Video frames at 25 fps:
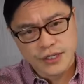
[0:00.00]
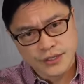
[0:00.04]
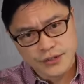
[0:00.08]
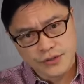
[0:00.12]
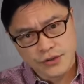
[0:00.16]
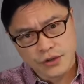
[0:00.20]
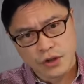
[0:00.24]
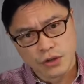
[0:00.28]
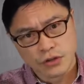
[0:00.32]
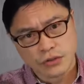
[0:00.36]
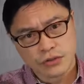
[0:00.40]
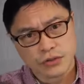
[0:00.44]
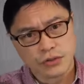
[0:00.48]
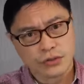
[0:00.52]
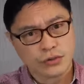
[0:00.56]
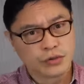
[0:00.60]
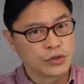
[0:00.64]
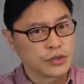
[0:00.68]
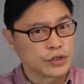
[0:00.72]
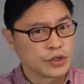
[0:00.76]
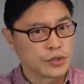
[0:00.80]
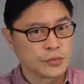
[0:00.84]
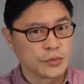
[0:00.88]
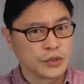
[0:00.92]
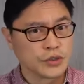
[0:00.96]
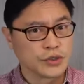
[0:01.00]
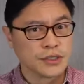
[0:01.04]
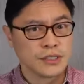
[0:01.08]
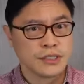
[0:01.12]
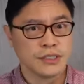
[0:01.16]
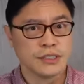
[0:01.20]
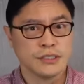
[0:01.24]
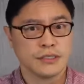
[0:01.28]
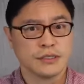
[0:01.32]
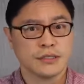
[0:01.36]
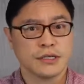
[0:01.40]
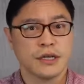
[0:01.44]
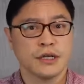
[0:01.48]
is also herbal
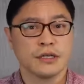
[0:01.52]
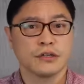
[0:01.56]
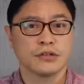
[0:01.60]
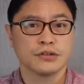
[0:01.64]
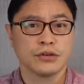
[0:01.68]
teas.